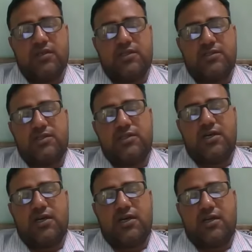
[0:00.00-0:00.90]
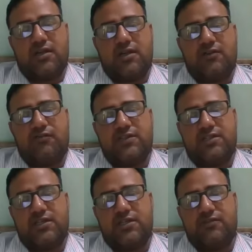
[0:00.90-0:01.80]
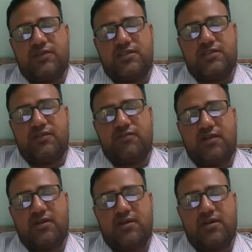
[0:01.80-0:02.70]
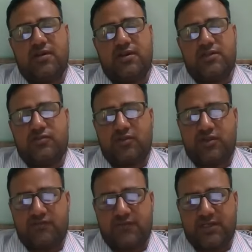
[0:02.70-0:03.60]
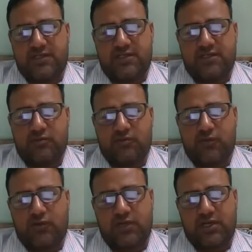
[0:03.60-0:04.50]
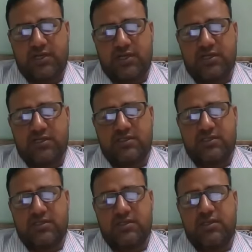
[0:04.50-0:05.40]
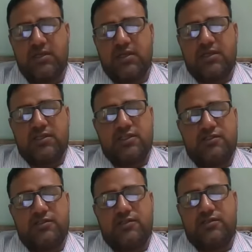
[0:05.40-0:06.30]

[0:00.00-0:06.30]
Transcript: The seed are infested with several storage pests to protect against these